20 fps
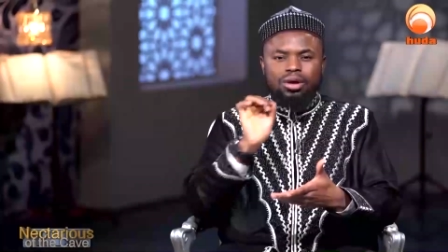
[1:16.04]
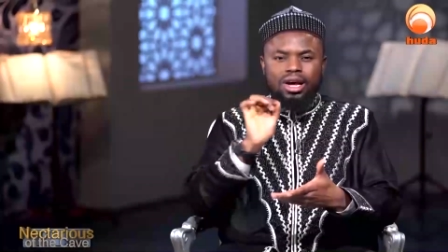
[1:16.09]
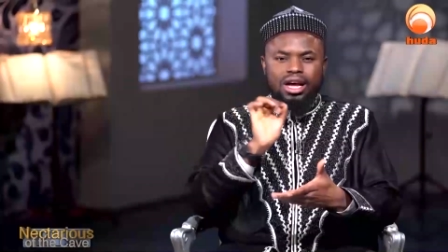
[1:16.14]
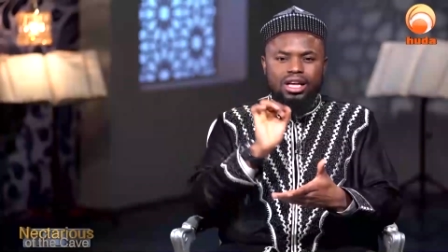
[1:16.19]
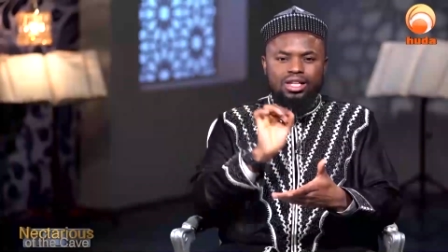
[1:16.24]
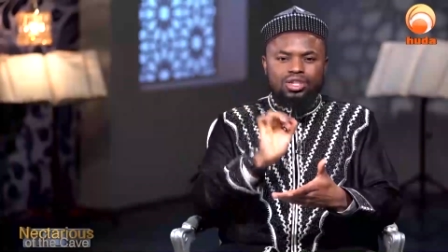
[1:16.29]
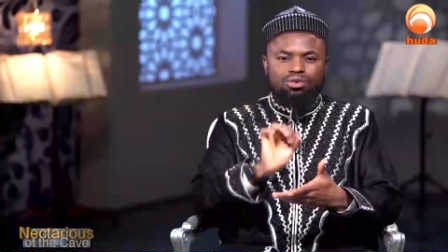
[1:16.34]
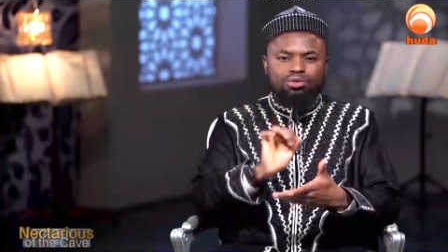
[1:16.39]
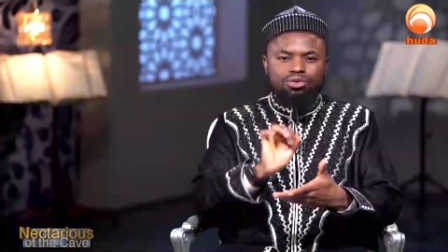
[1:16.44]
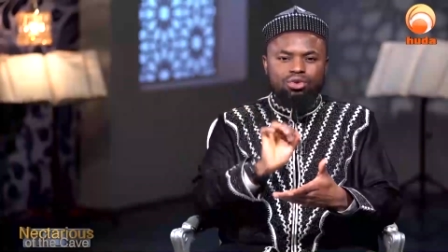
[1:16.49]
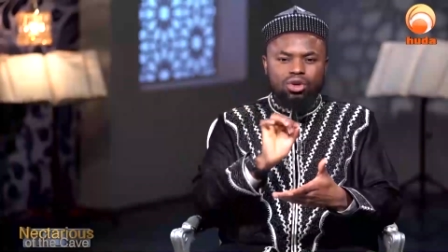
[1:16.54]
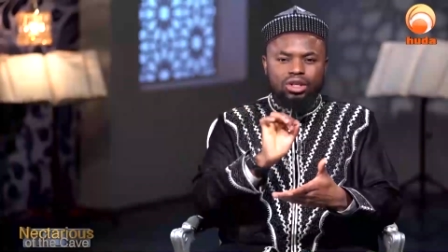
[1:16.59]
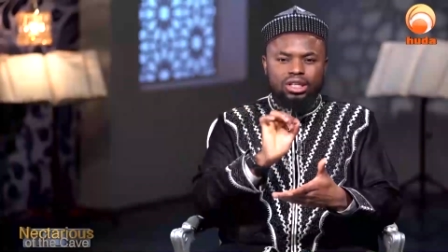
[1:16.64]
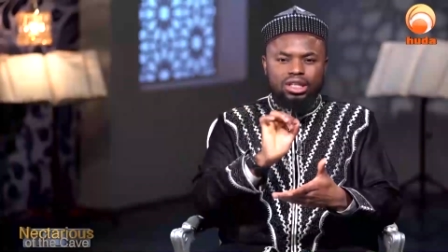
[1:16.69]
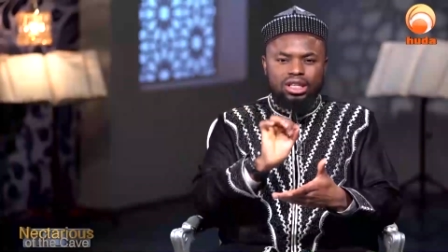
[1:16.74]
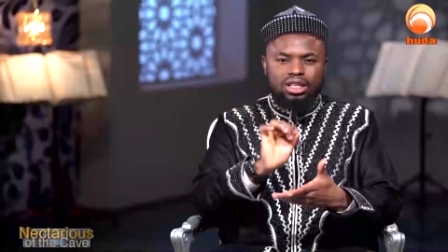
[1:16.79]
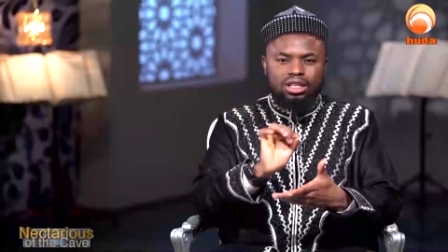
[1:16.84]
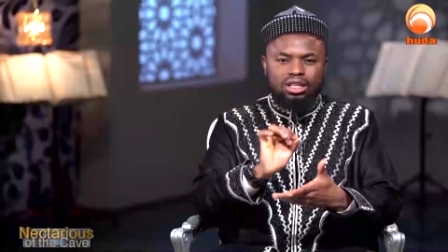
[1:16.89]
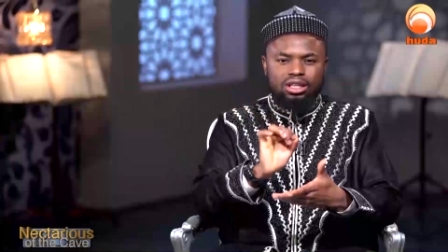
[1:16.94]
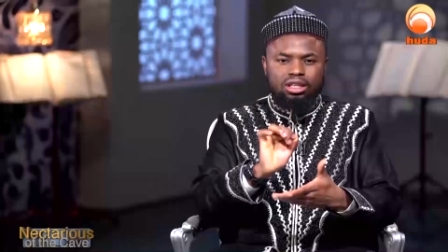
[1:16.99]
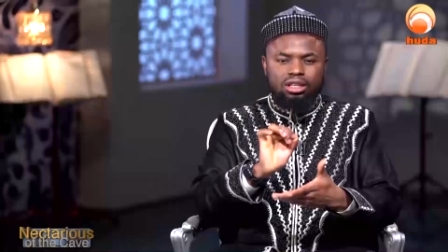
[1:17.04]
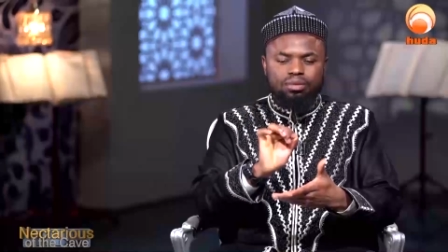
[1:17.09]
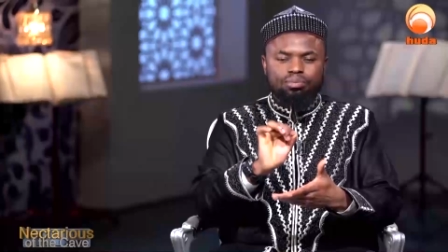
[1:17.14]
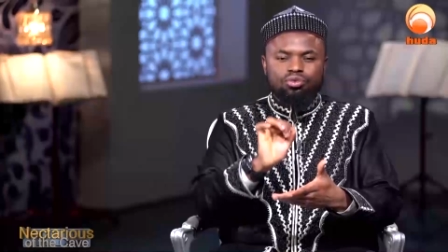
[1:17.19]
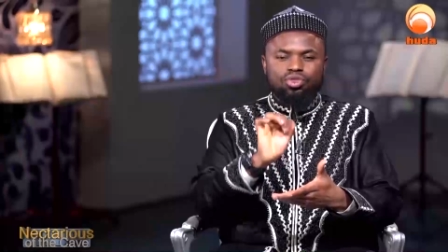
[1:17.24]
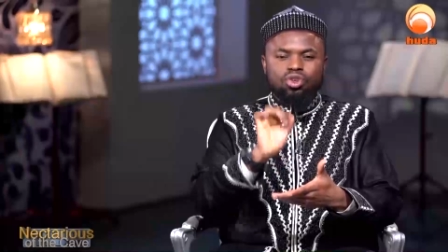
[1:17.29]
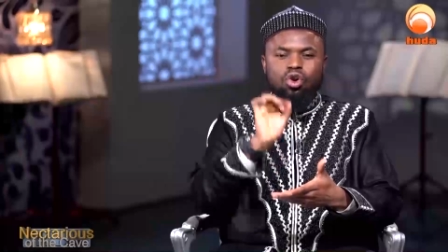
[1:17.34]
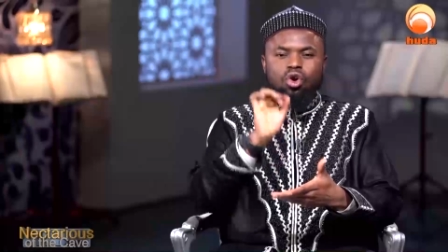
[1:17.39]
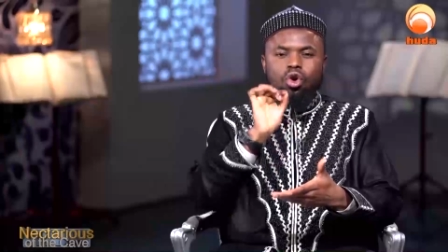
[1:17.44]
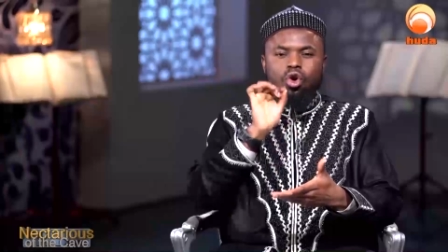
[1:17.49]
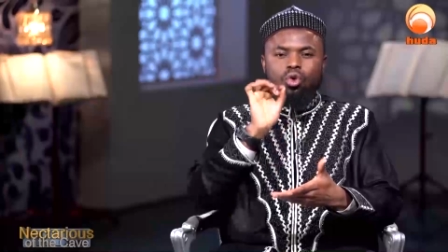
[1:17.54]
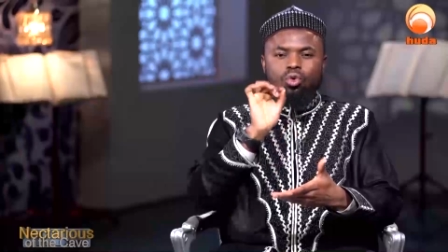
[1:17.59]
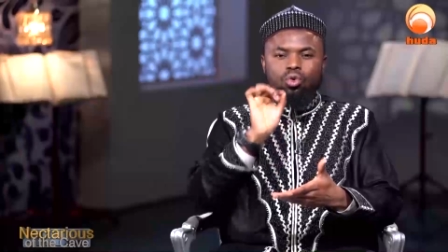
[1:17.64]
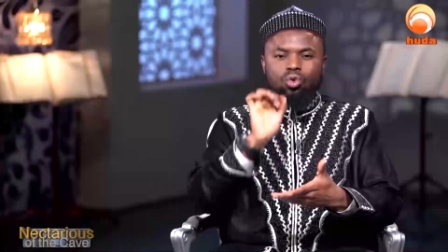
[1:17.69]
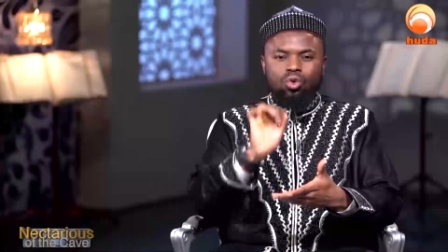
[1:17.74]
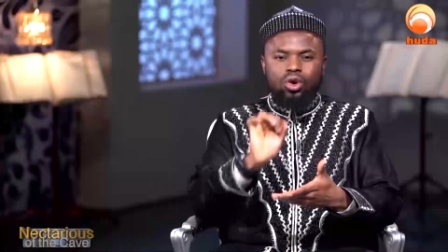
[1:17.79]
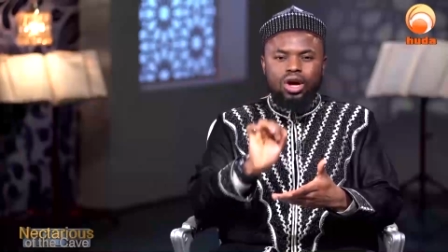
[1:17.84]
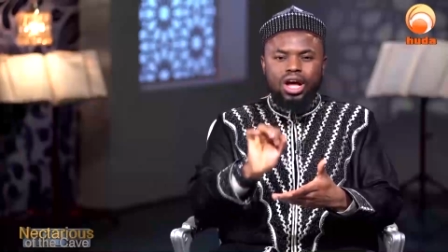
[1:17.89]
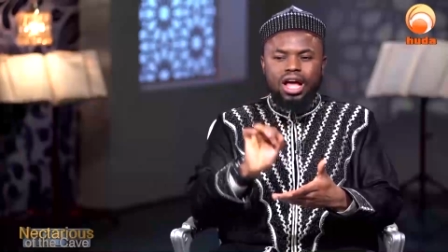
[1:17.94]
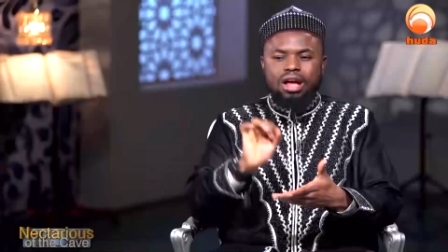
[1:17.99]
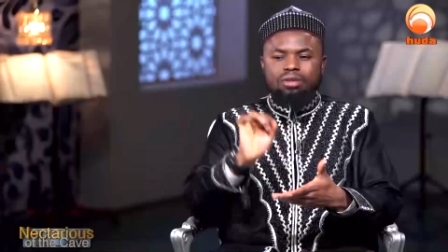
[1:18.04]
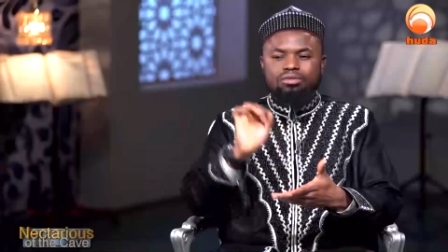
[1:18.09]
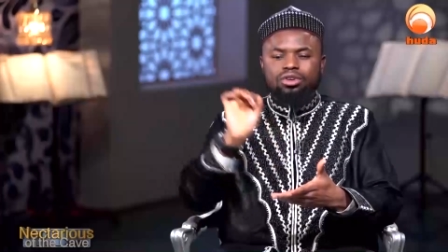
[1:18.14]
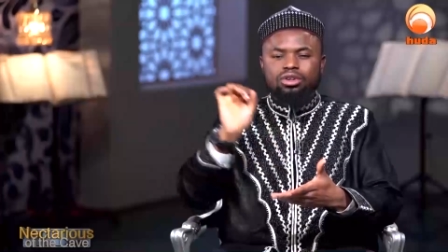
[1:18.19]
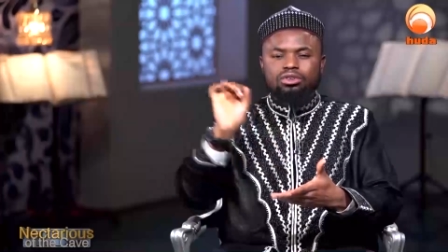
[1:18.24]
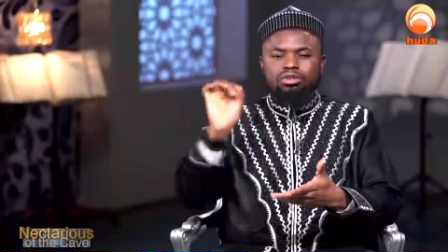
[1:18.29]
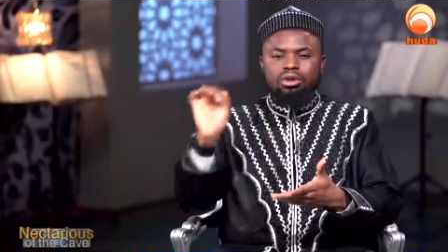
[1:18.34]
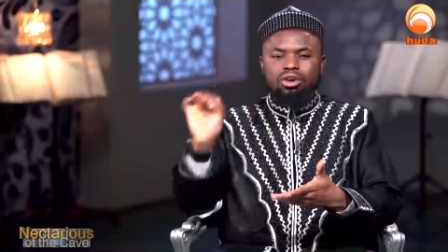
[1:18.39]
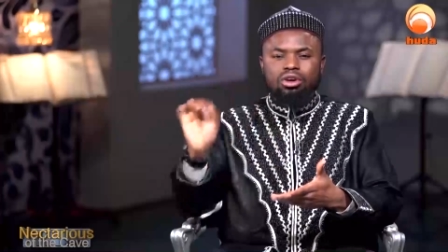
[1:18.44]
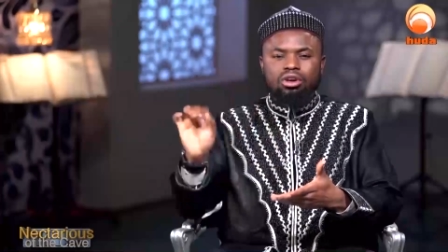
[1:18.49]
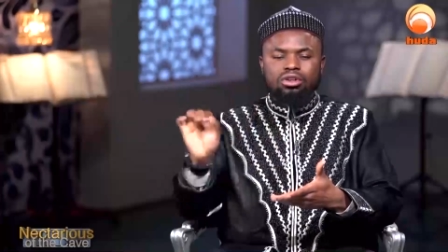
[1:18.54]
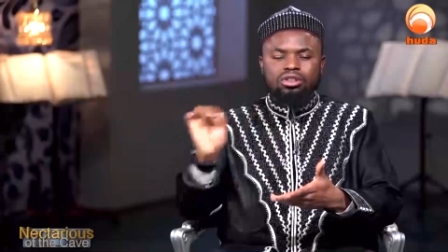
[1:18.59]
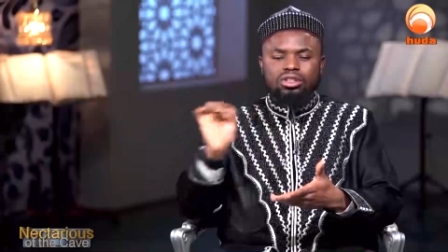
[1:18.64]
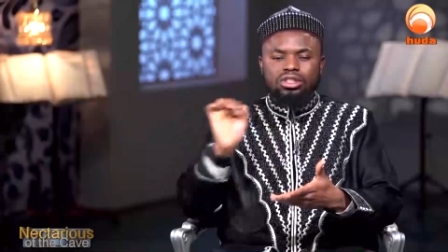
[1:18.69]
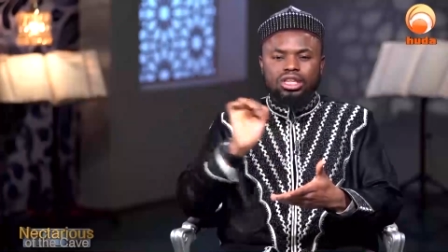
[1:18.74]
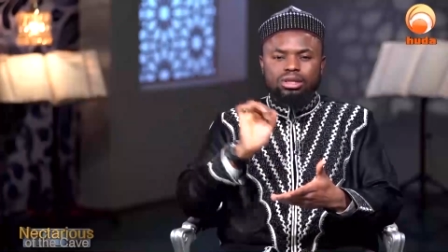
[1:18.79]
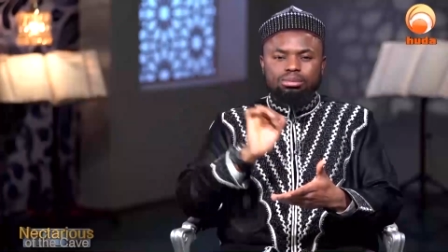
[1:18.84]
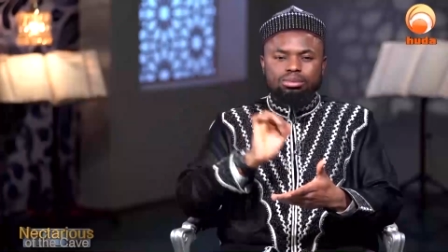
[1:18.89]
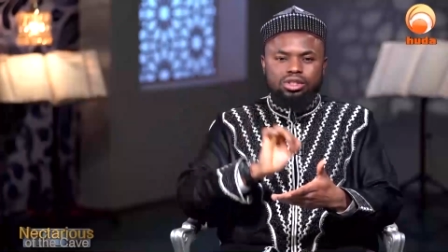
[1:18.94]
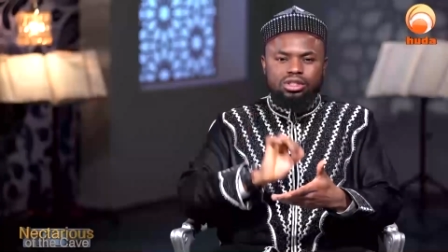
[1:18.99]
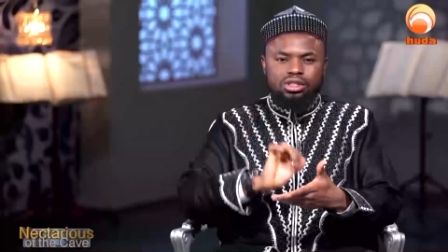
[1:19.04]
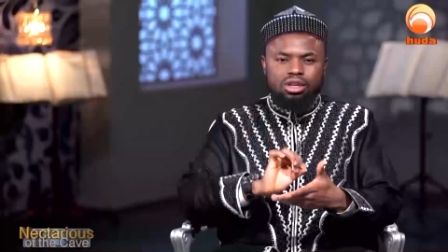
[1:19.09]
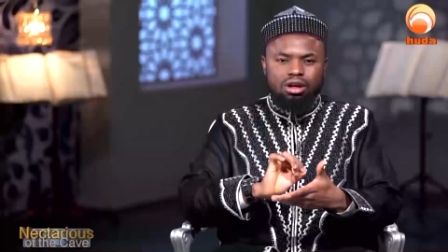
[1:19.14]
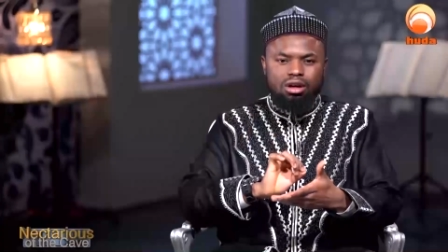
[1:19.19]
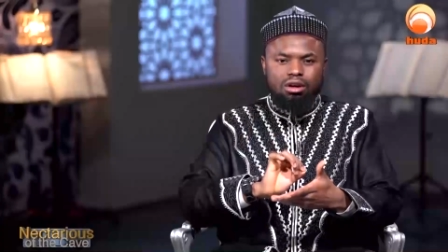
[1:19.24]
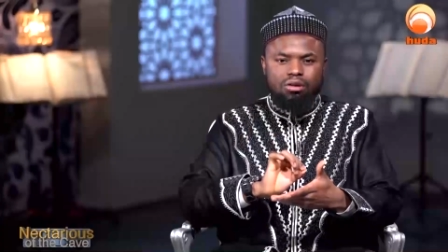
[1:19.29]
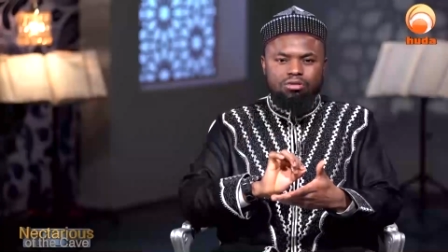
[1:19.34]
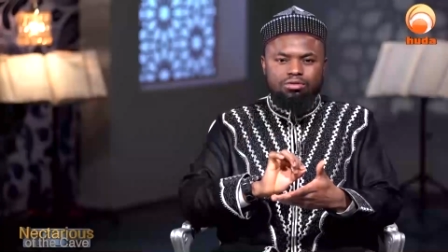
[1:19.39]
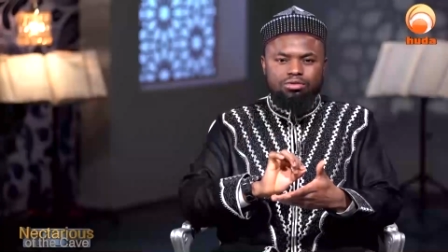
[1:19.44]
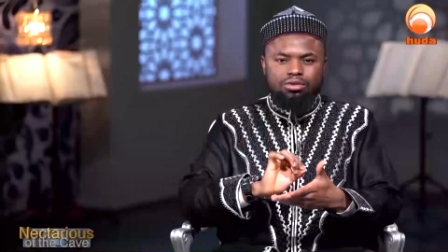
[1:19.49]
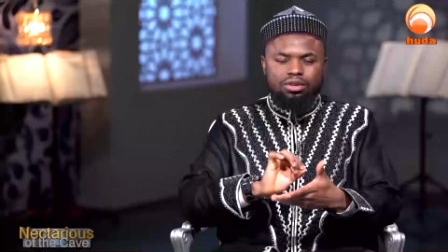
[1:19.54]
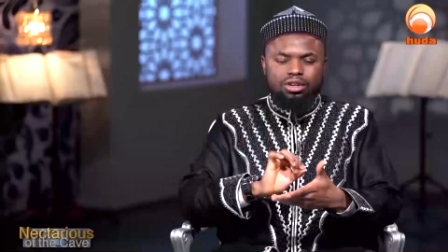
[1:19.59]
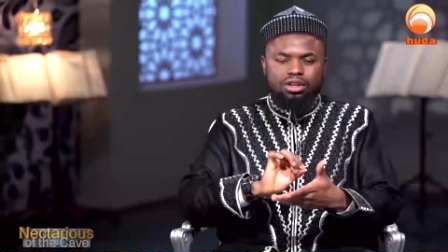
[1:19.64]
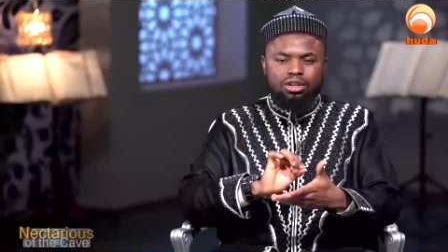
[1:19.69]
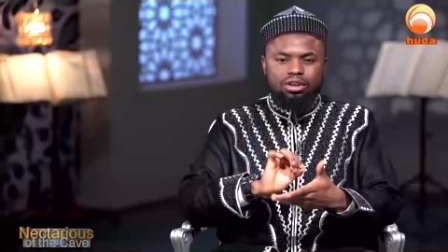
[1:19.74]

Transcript: as for he or whoever wrongs himself,